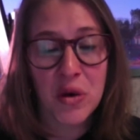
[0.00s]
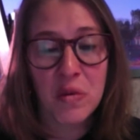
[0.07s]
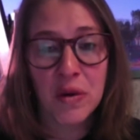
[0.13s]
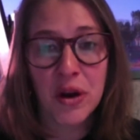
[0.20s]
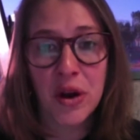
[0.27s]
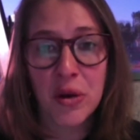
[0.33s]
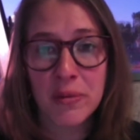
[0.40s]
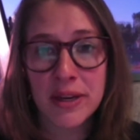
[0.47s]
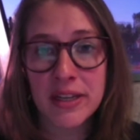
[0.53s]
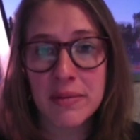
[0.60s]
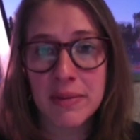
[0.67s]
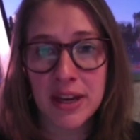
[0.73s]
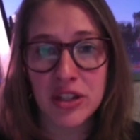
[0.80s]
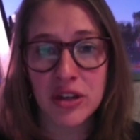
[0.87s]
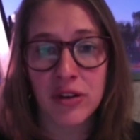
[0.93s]
We're hoping to
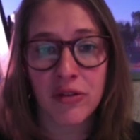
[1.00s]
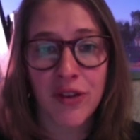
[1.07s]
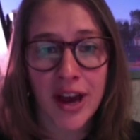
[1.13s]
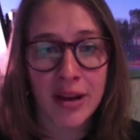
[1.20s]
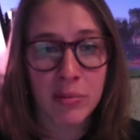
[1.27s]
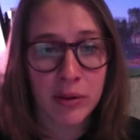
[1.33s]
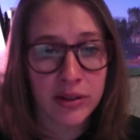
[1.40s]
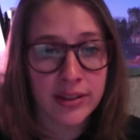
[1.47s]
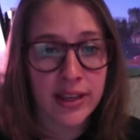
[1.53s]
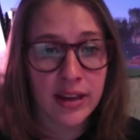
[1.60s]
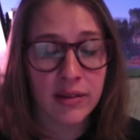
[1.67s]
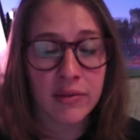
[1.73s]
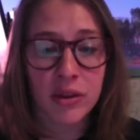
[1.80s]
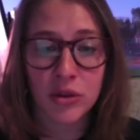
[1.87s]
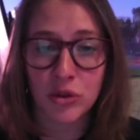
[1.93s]
measure
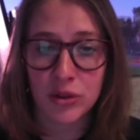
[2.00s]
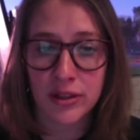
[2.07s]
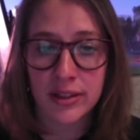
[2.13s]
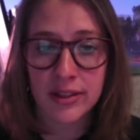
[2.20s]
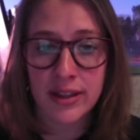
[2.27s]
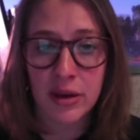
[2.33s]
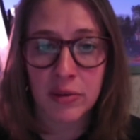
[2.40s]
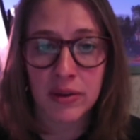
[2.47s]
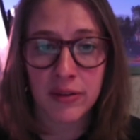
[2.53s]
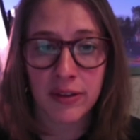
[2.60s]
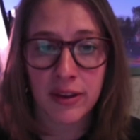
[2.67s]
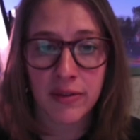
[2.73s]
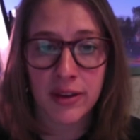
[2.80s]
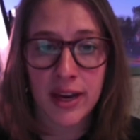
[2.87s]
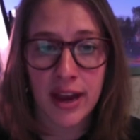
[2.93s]
5% of the trees that we've
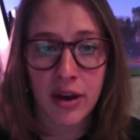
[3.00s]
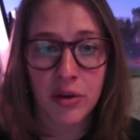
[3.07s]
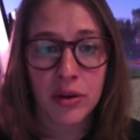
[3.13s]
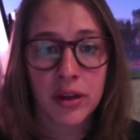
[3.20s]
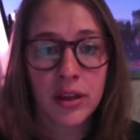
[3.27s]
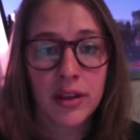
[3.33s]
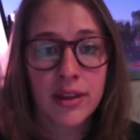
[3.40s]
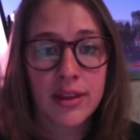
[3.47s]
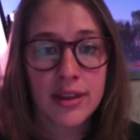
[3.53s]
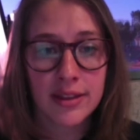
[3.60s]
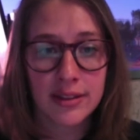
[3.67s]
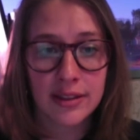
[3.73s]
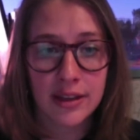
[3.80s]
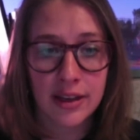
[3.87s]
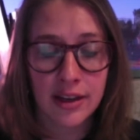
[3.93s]
given out
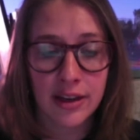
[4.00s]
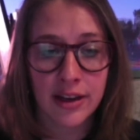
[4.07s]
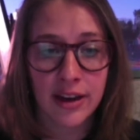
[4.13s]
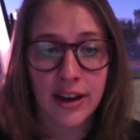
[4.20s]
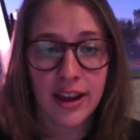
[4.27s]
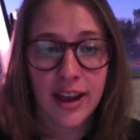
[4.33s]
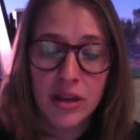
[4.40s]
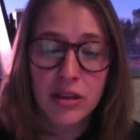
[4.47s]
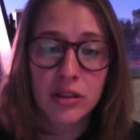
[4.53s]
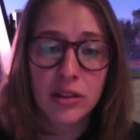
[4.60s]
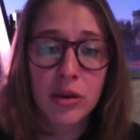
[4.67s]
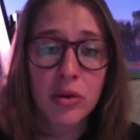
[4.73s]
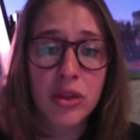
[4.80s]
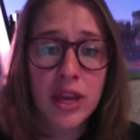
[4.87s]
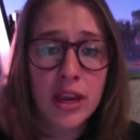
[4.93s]
this year.
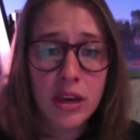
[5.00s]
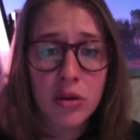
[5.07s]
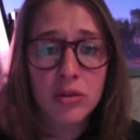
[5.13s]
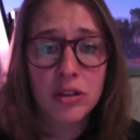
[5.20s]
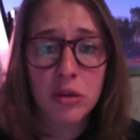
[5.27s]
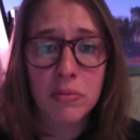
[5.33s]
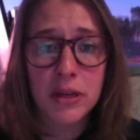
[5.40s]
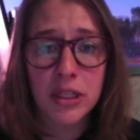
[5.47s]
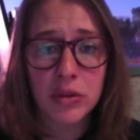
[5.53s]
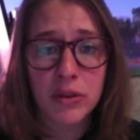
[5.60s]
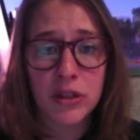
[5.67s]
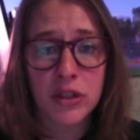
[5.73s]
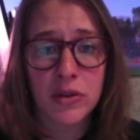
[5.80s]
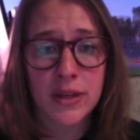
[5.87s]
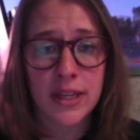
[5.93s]
So thank you so much for
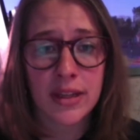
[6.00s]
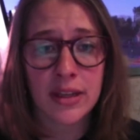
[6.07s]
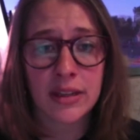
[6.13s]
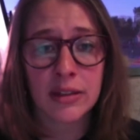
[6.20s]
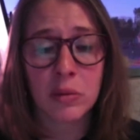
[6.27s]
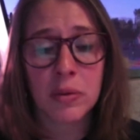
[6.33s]
doing this.